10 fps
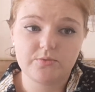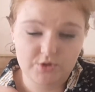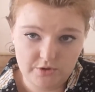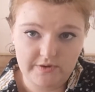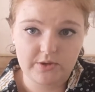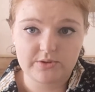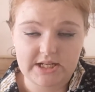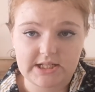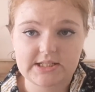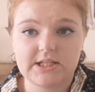during your
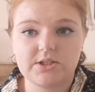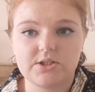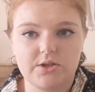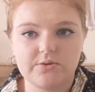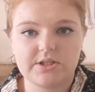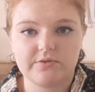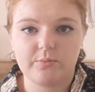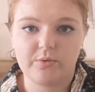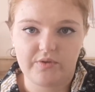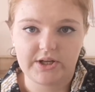tenancy to use a
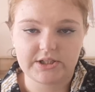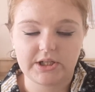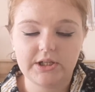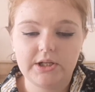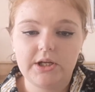different provider.